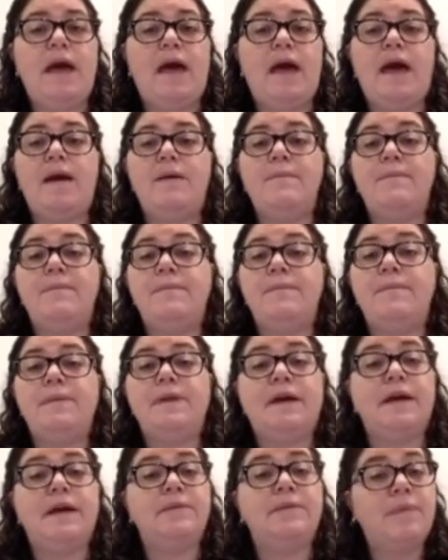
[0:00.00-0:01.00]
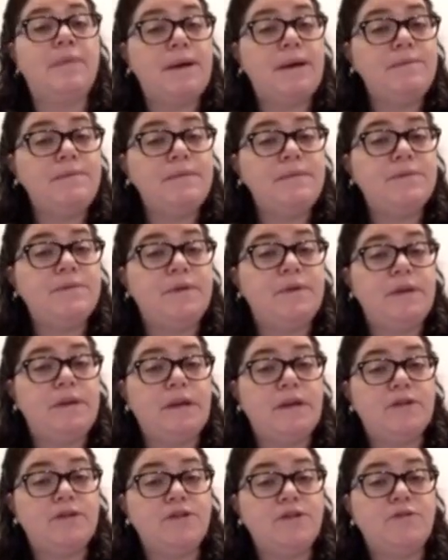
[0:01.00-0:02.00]
Young mums with
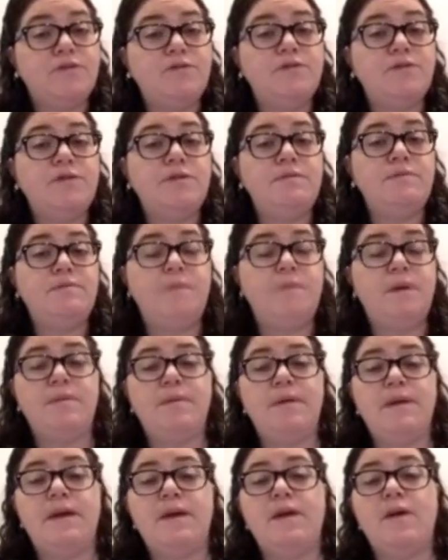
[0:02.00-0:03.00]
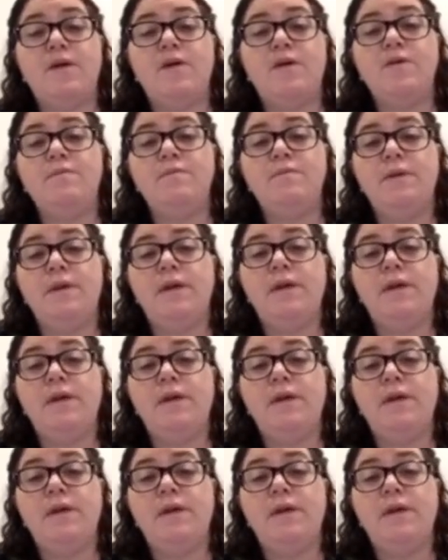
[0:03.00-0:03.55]
young children might be at home.